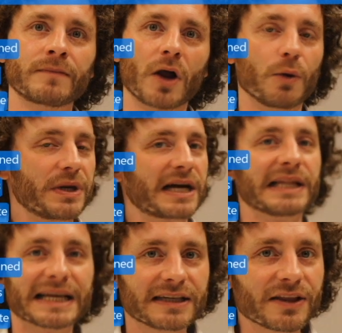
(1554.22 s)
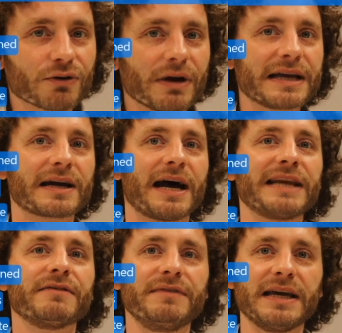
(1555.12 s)
Are we collecting the right
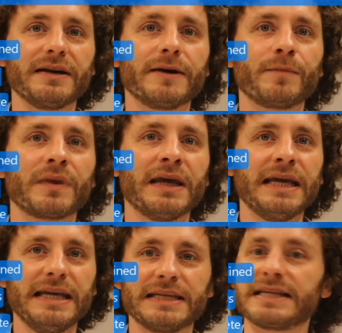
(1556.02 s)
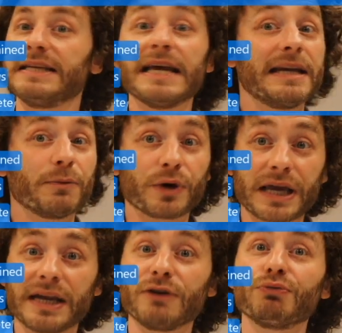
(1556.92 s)
kind of data? Is the data we're
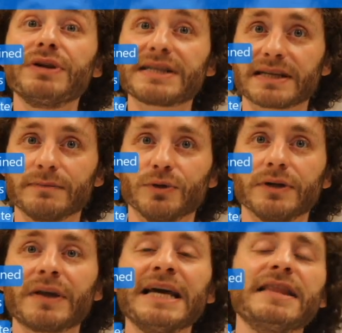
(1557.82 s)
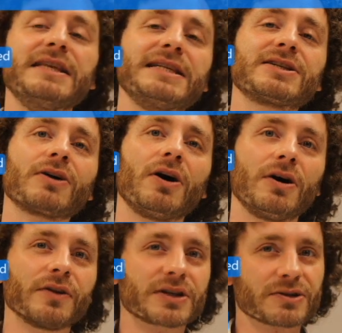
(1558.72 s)
getting reasonable? These are
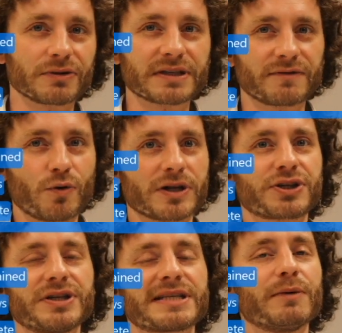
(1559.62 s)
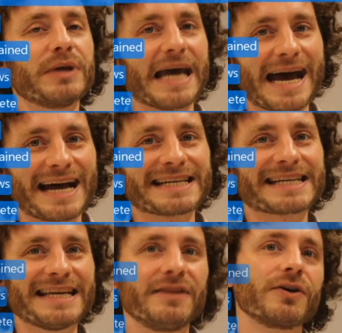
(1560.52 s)
all the sorts of questions that we
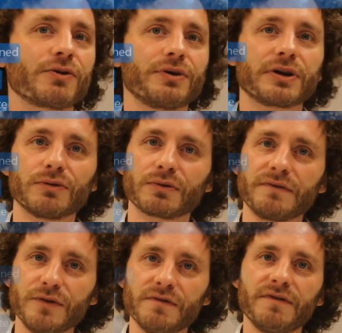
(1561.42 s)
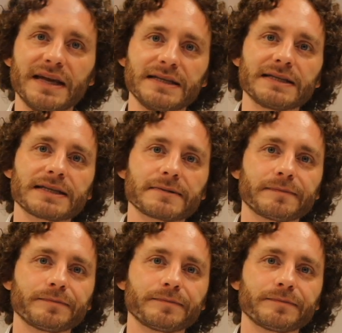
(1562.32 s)
ask in the critical review phase.